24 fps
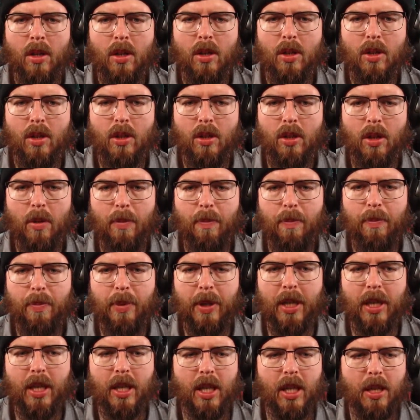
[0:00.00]
you're a
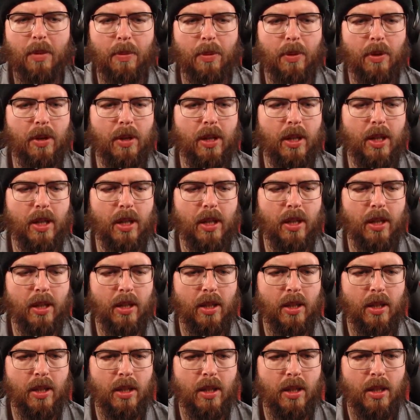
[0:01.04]
big boy.
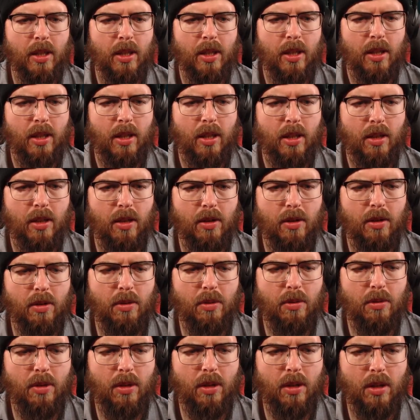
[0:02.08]
Oh,
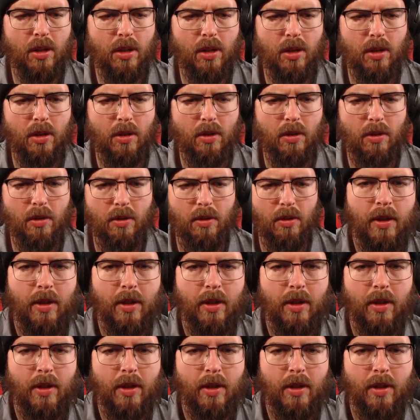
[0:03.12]
no.